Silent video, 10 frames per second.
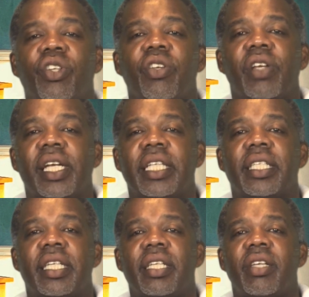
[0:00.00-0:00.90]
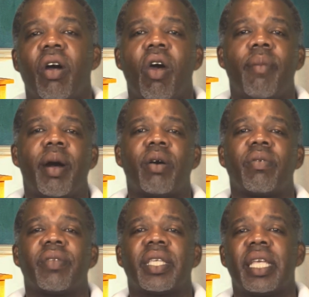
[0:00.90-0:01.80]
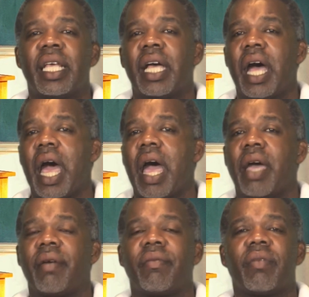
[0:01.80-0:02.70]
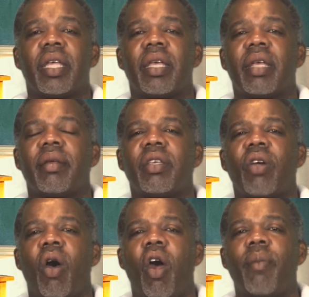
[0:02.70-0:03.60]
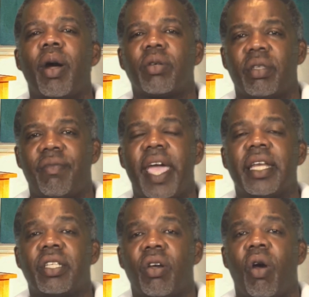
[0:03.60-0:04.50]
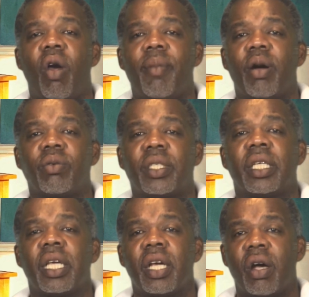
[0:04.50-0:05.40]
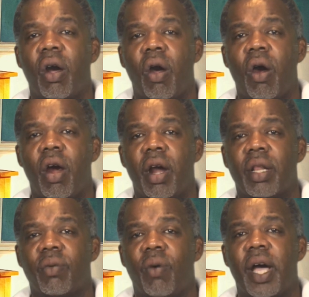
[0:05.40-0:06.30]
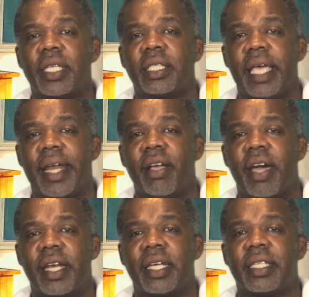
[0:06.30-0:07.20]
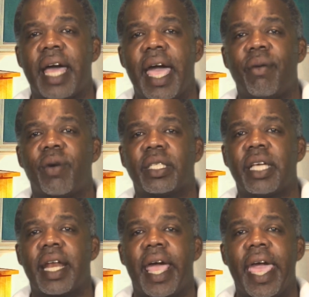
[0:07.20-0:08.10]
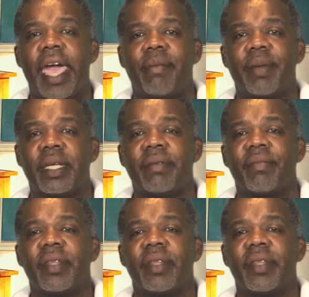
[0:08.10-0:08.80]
sure you're listening to your hormones. The fact that your hormones are the ones that are going to decide what's going to happen,